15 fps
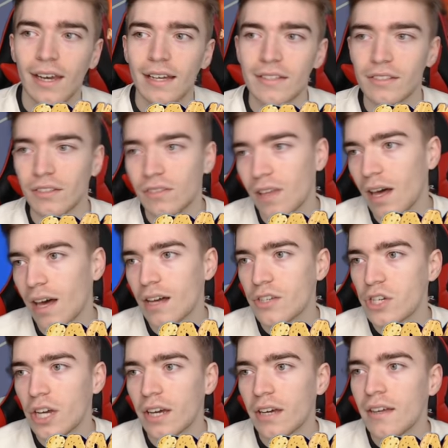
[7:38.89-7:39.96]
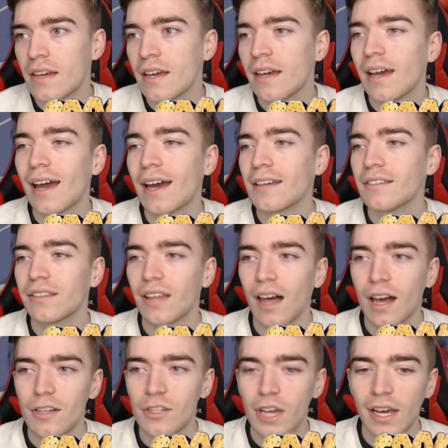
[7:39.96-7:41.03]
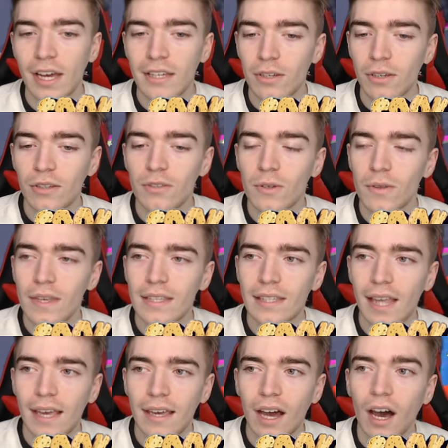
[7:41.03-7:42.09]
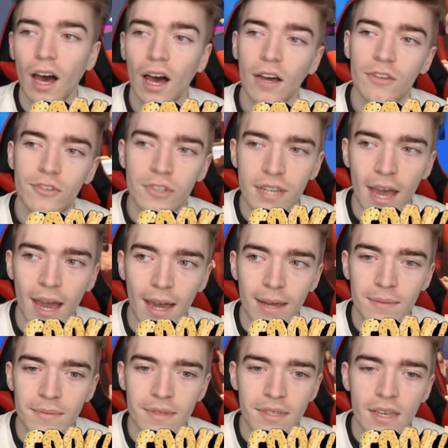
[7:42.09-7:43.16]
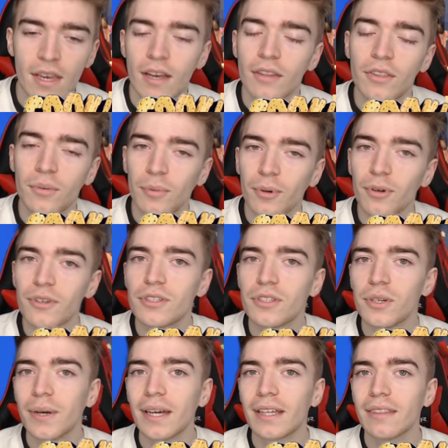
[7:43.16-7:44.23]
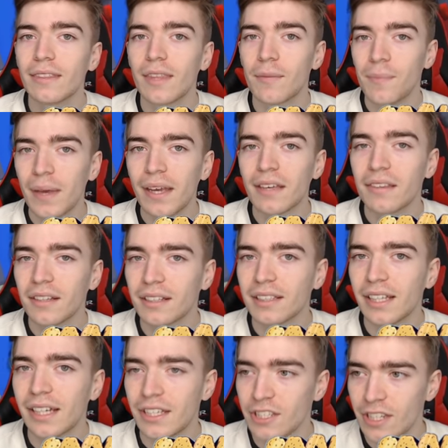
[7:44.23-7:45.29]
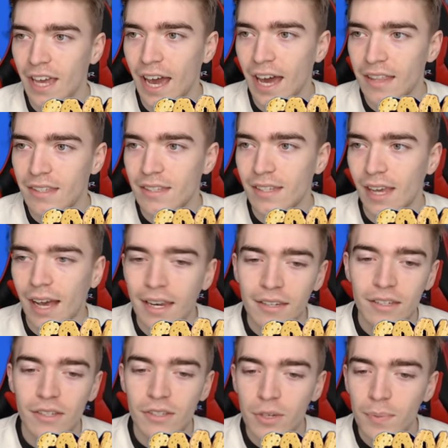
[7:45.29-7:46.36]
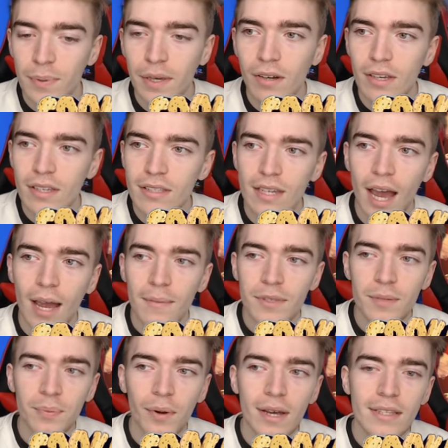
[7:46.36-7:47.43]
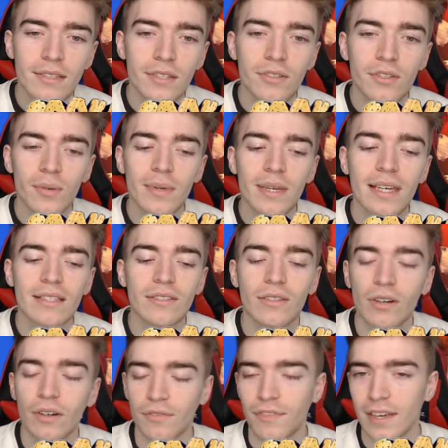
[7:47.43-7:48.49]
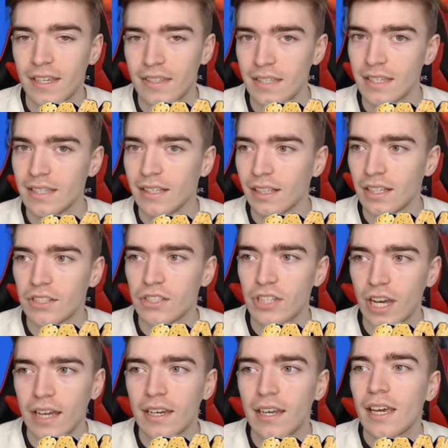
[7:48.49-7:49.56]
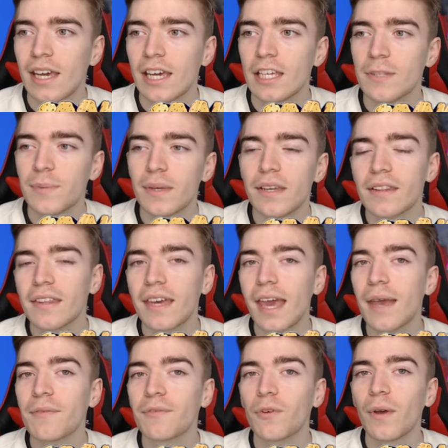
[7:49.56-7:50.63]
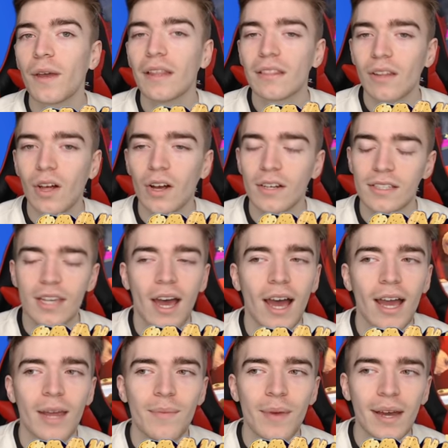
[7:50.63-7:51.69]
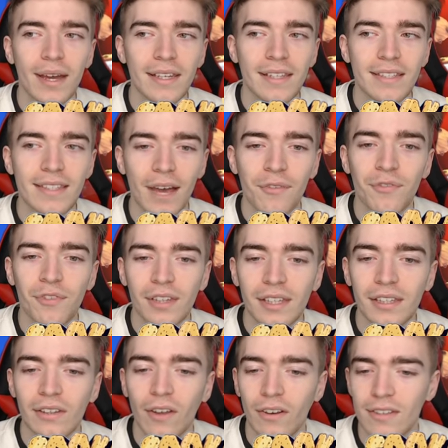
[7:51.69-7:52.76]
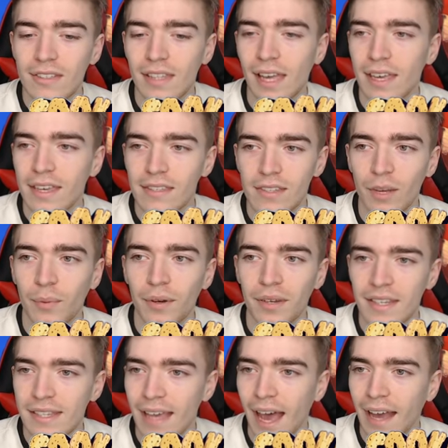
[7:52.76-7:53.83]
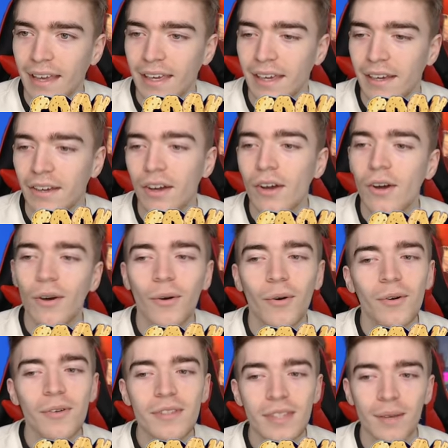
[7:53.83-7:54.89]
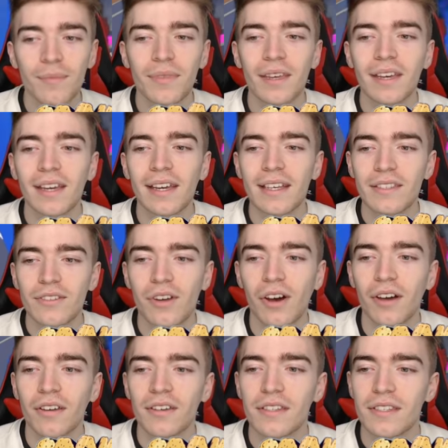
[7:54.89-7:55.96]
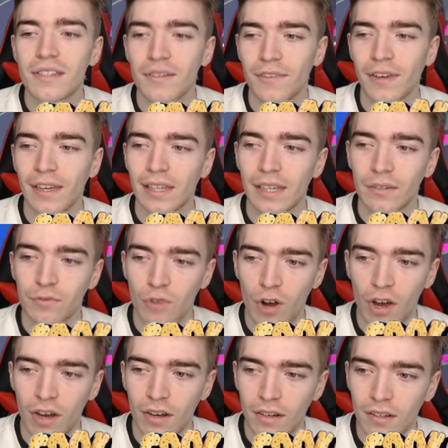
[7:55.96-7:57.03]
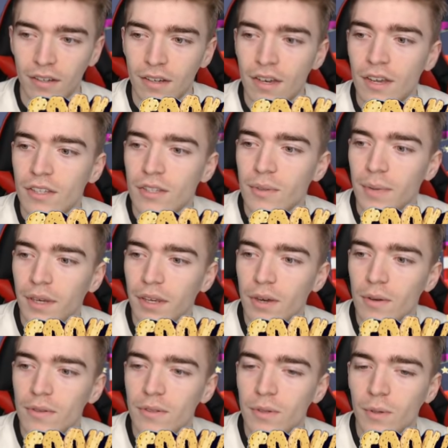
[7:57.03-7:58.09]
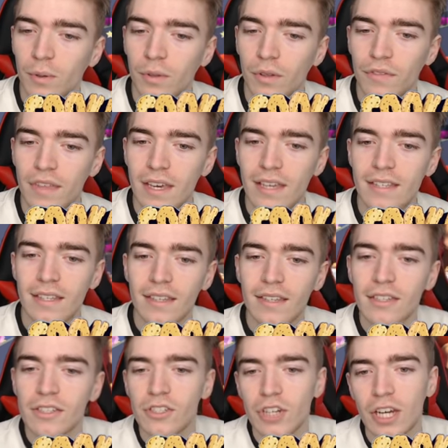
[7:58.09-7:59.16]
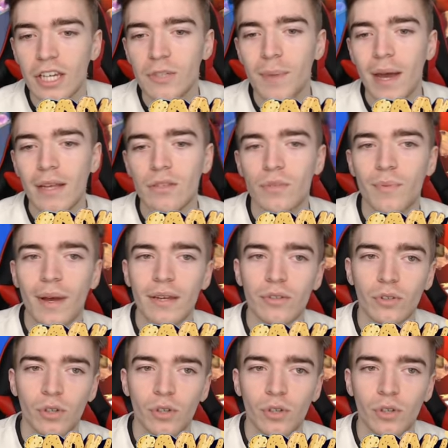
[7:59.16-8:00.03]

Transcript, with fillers: and larger and larger and you can do this like a hundred times. The more you do it, the bigger the glitch gets. And to be honest, I'm surprised Adopt has not fixed this glitch yet. It's been in the game for a long time and it definitely looks like someone is hacking or something has gone severely wrong. So we're gonna go and do all of this and then change back to my